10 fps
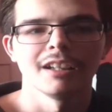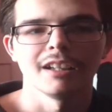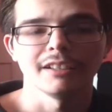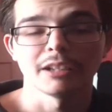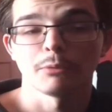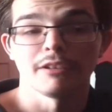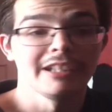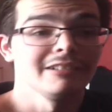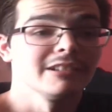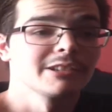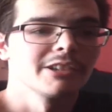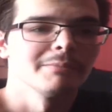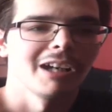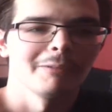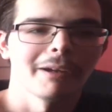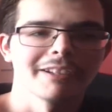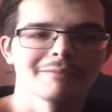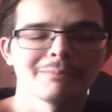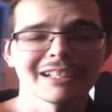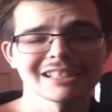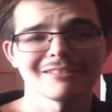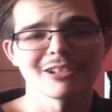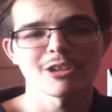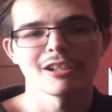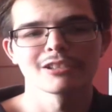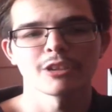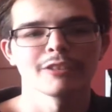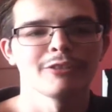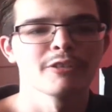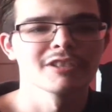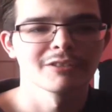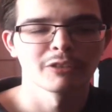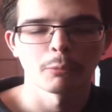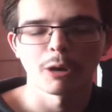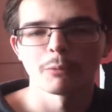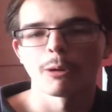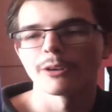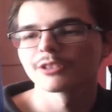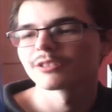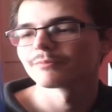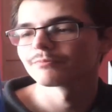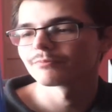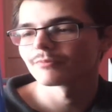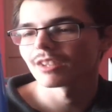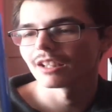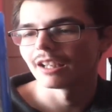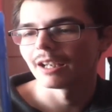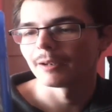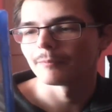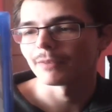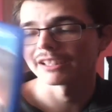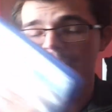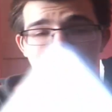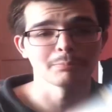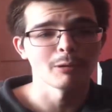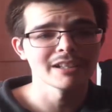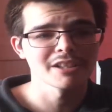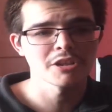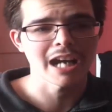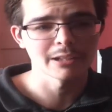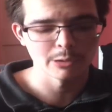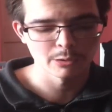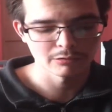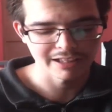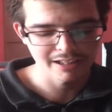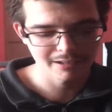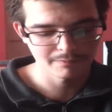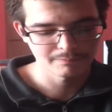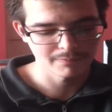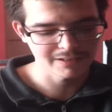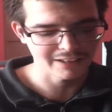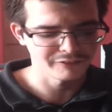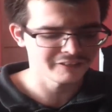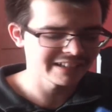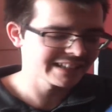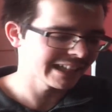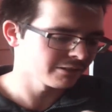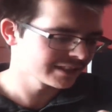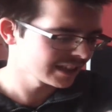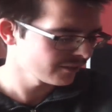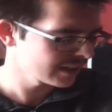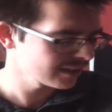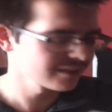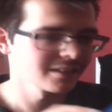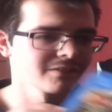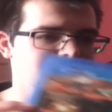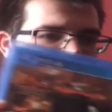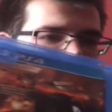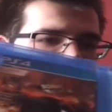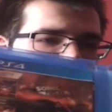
It didn't work nearly as good in my opinion. But I still enjoyed Sonic Forces for what it was. I didn't play the Shadow, like, it was like a free DLC I think for